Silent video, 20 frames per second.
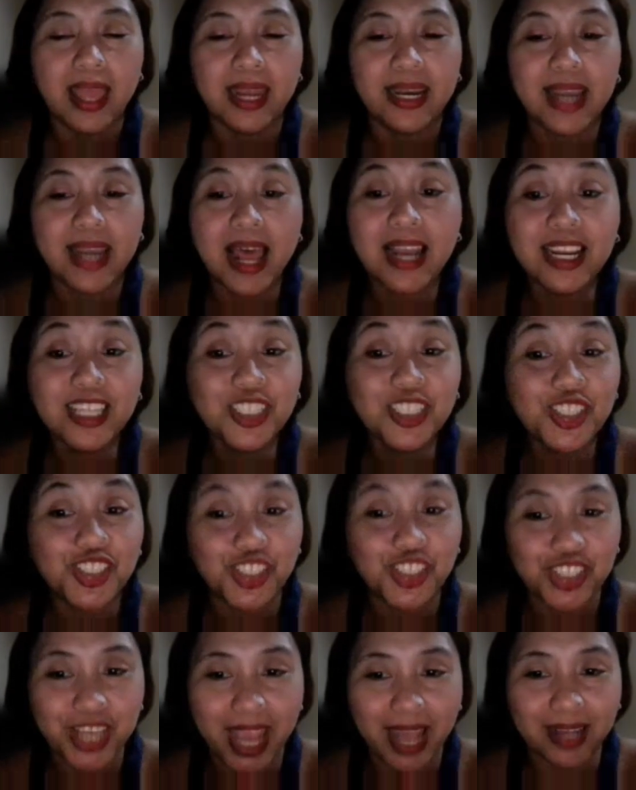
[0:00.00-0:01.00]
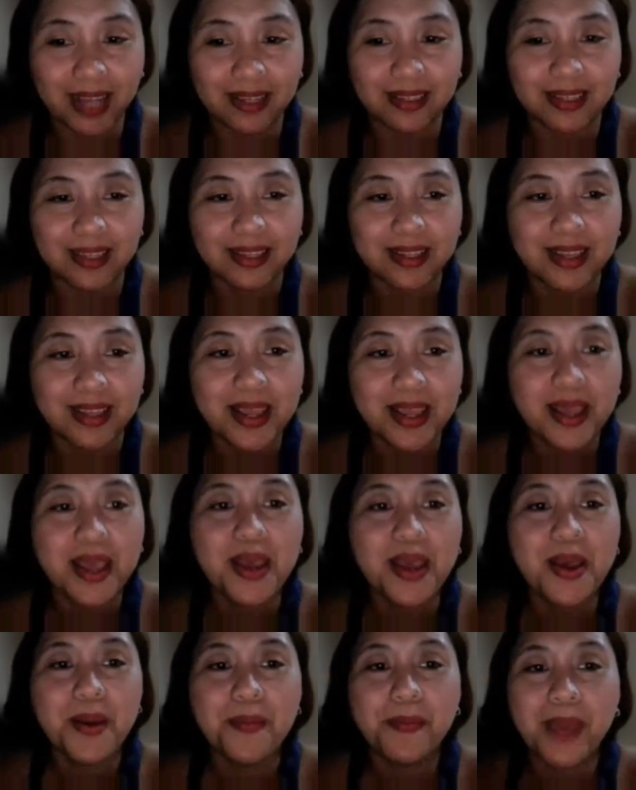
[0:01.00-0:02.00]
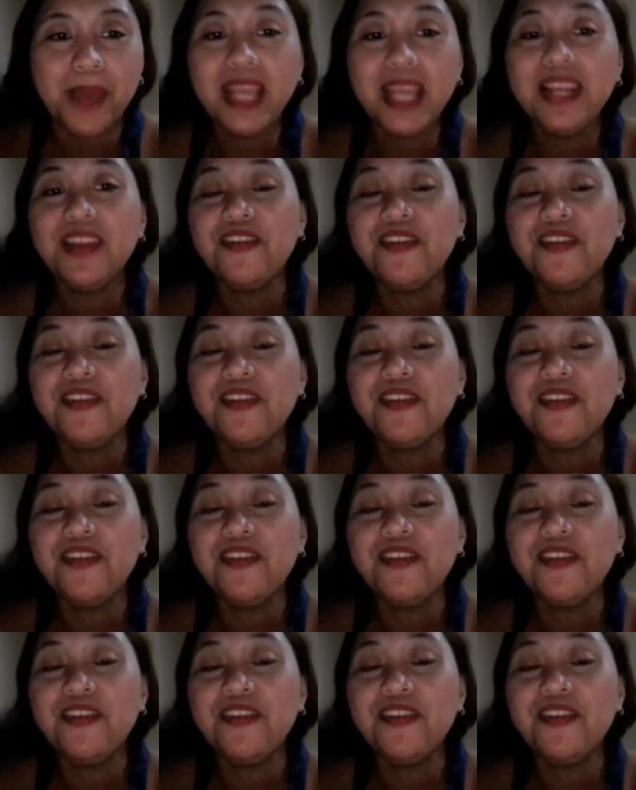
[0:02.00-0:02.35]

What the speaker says: knowledge check. Make